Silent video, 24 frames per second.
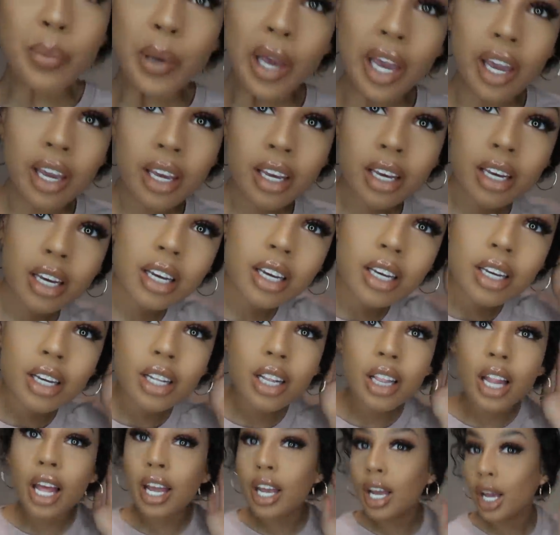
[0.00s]
pink,
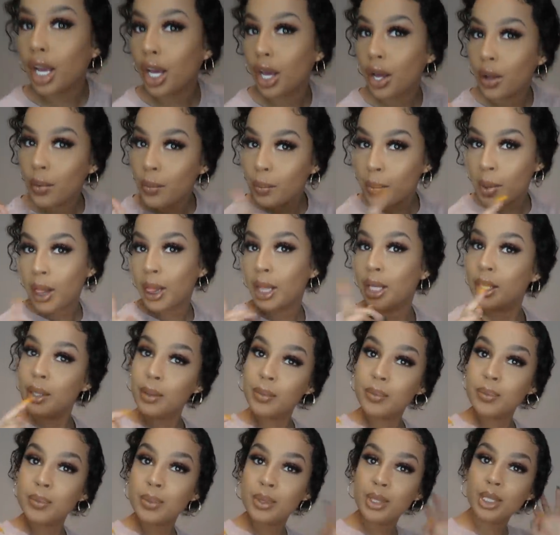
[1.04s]
like my lips.